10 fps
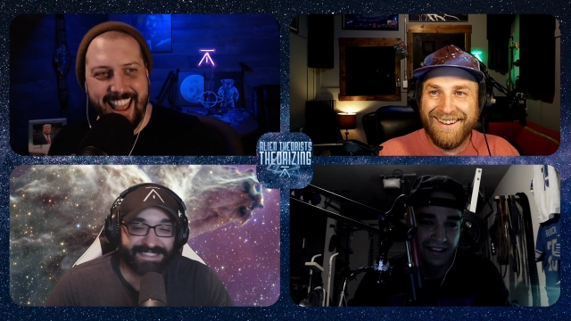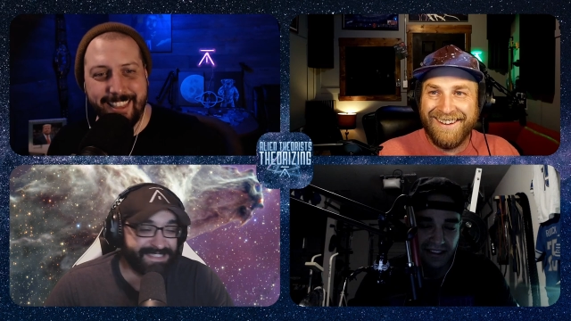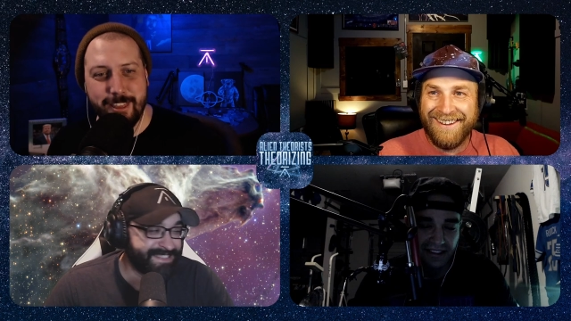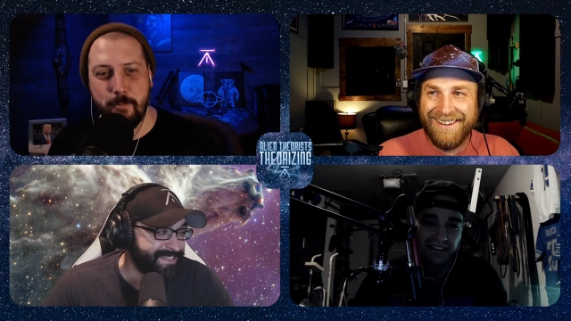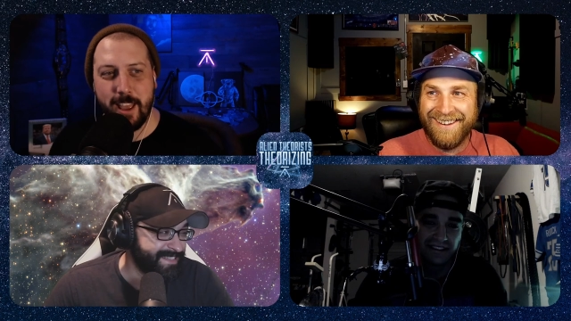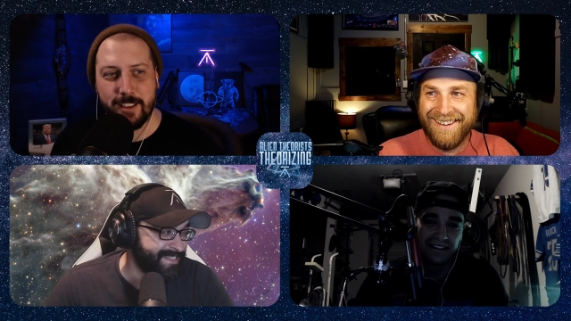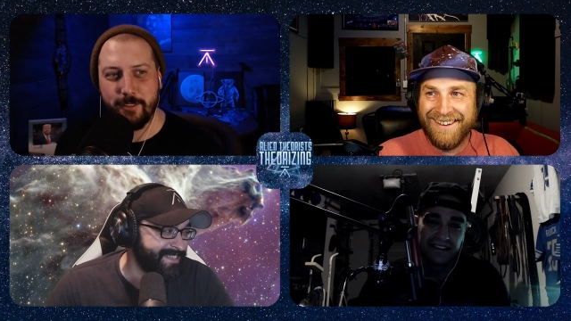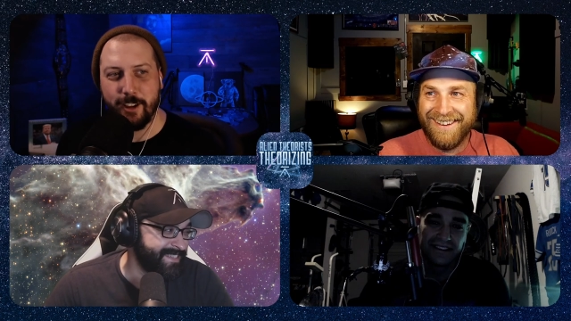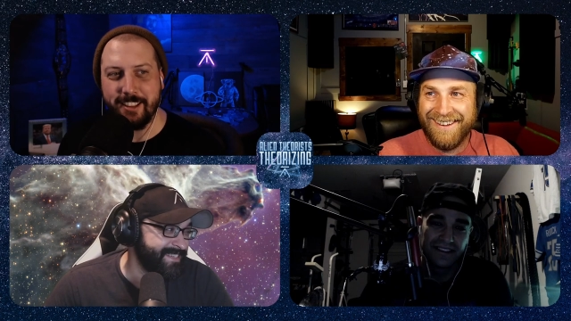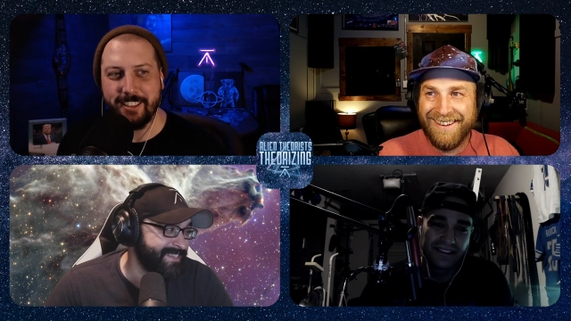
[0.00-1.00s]
Speaker 1: he had the
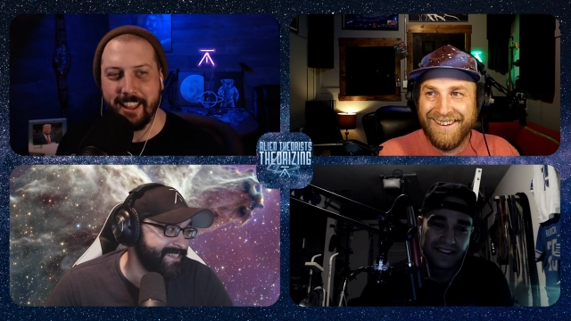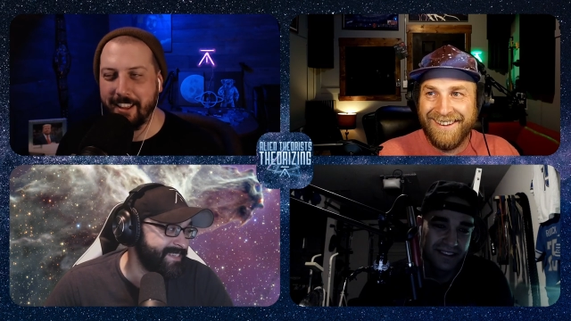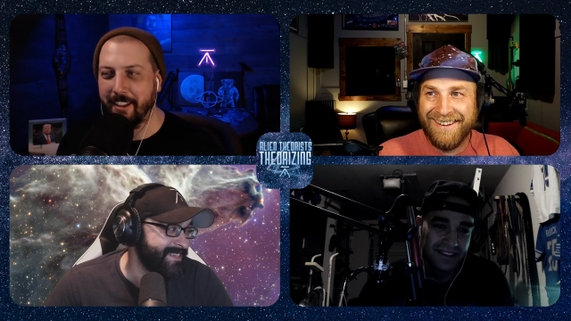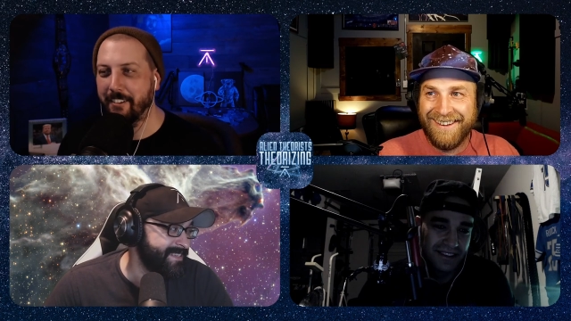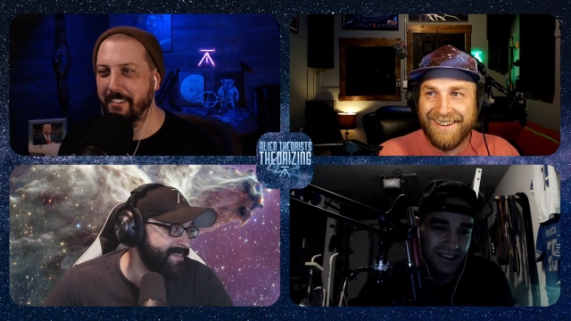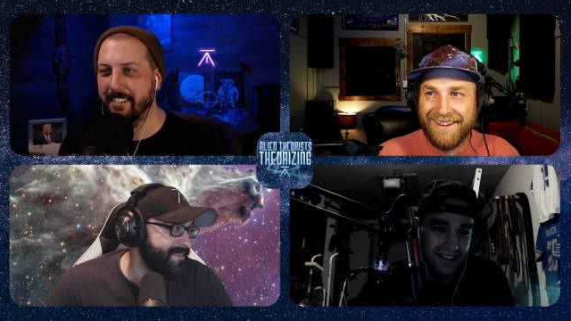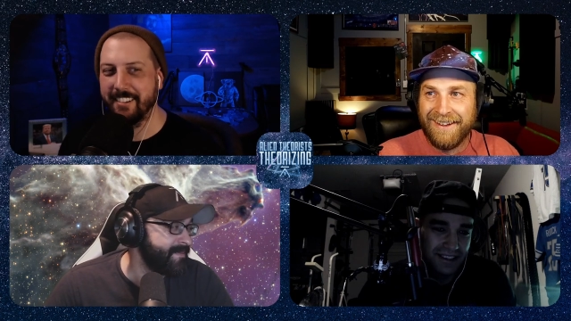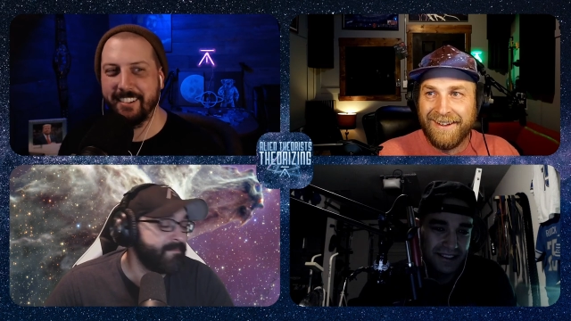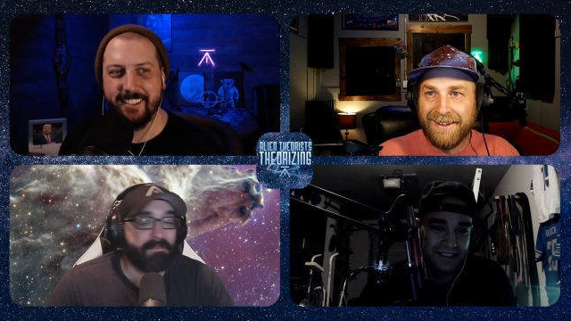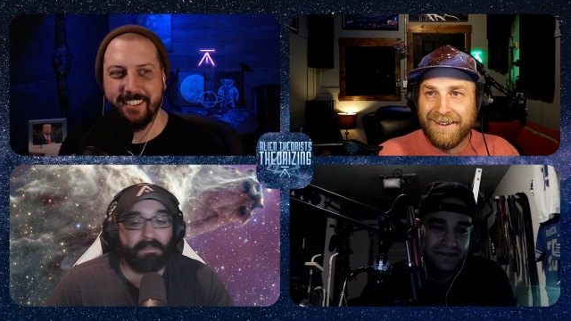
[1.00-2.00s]
best fucking Lego.
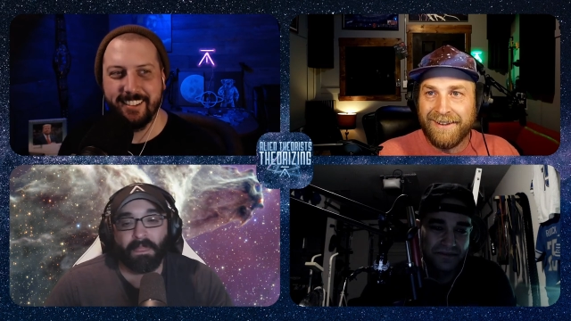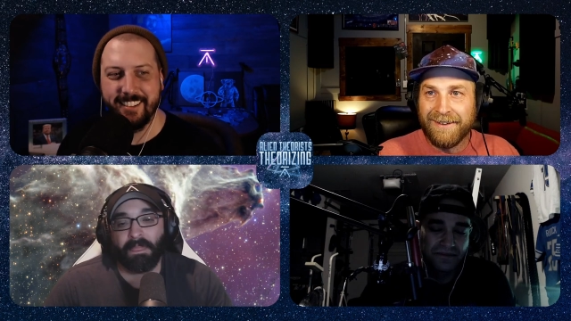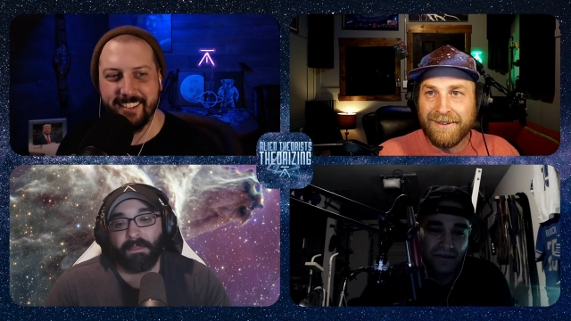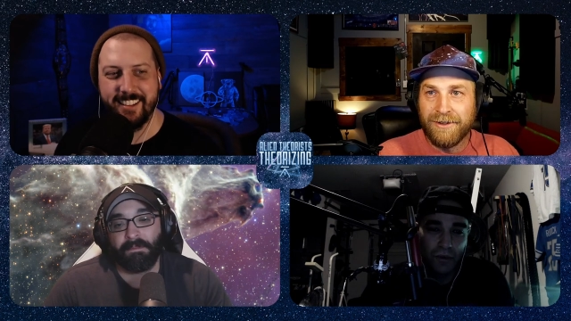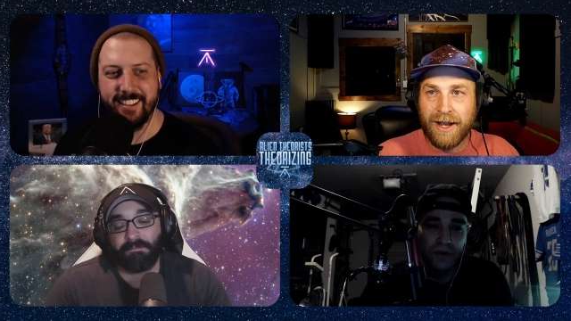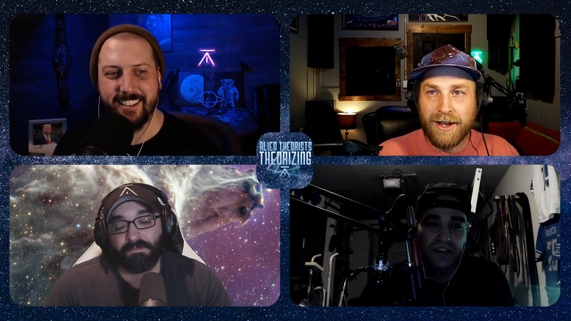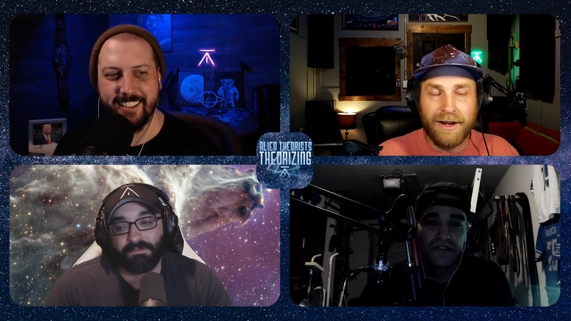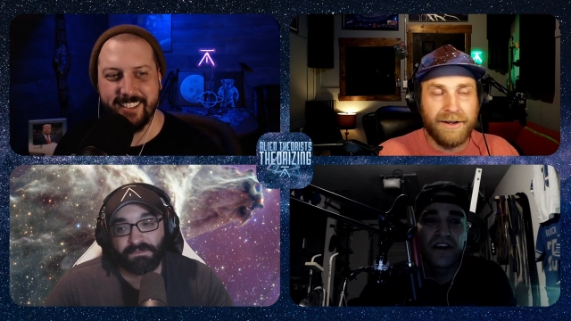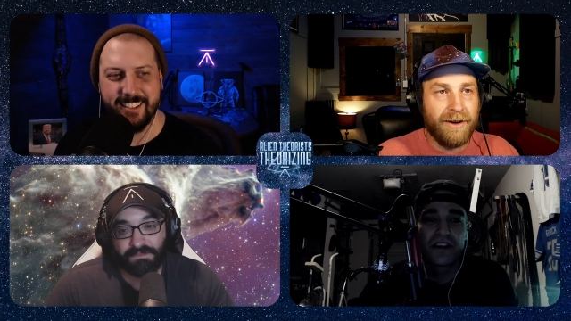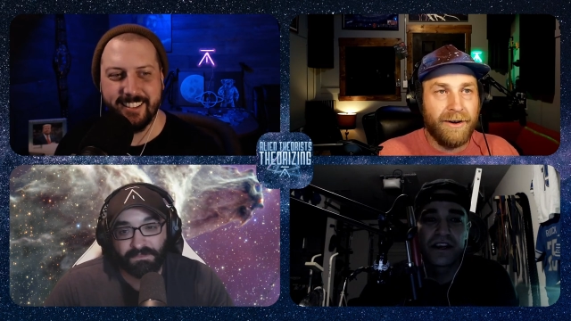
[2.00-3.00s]
Speaker 2: Dude, I got.
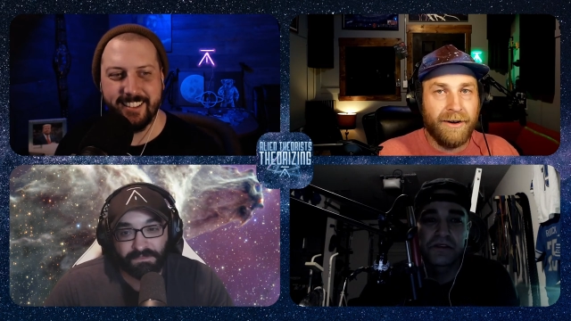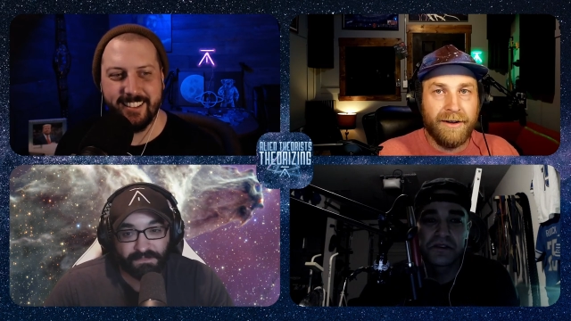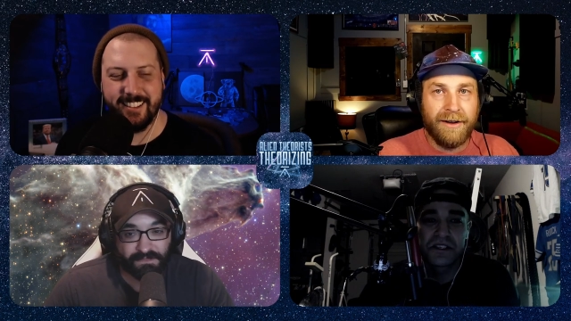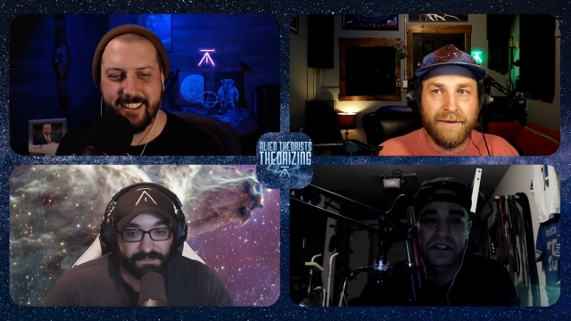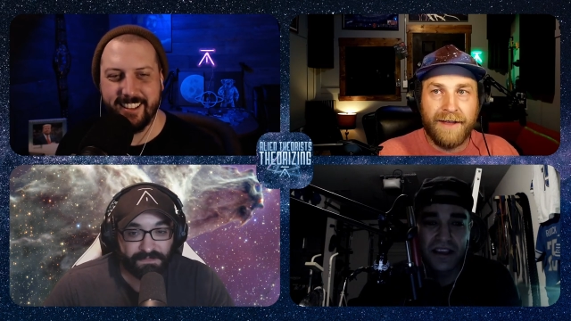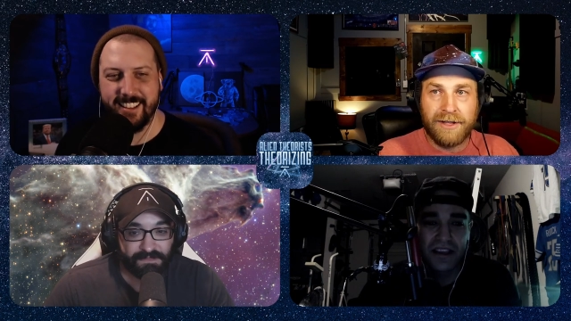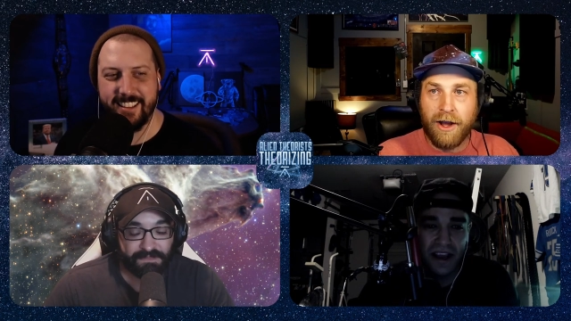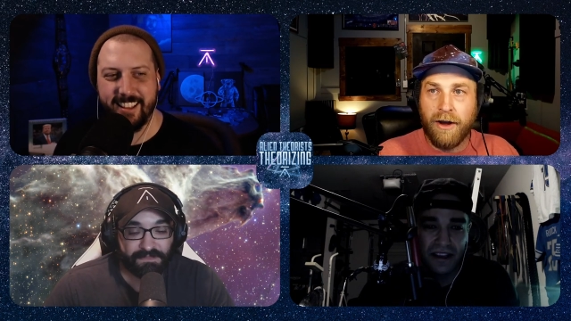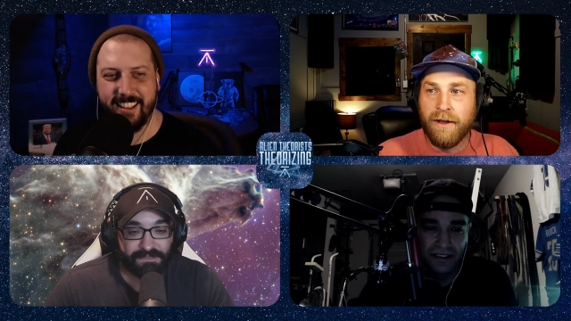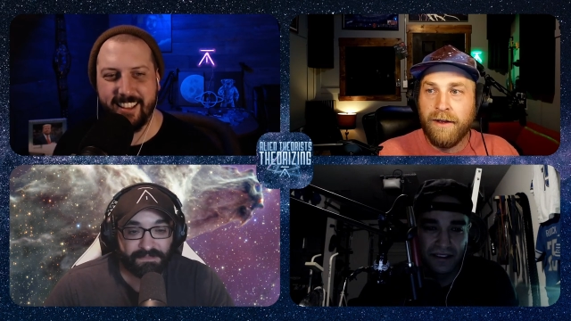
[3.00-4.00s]
What was your all, favorite Lego set
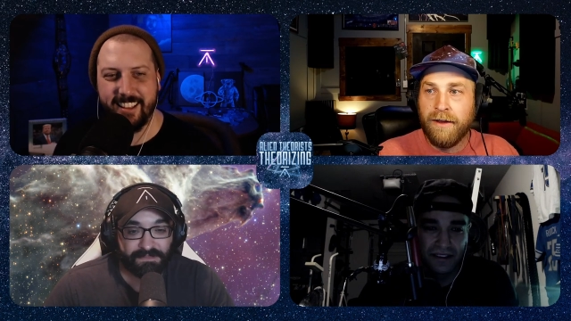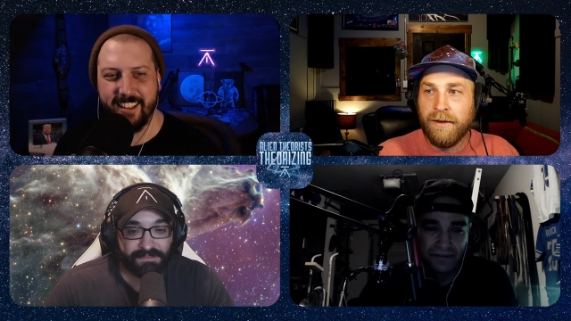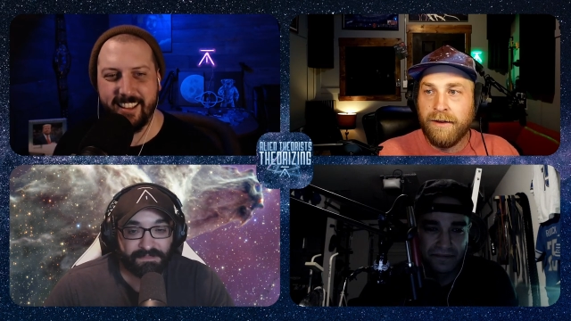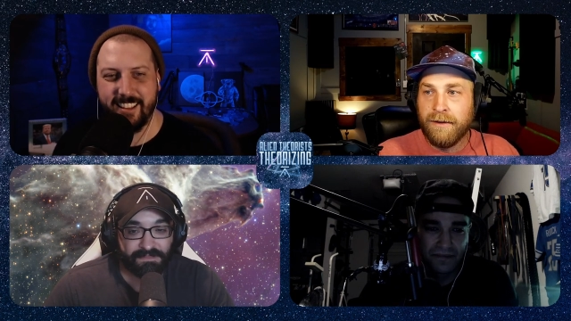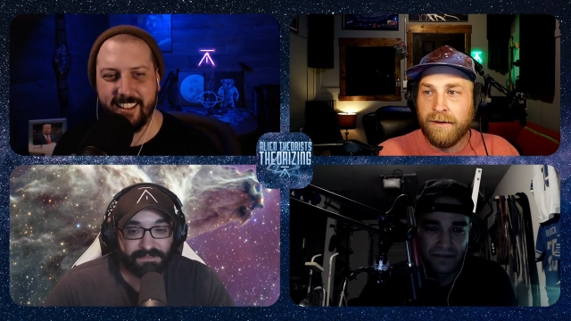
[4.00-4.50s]
like, that you had?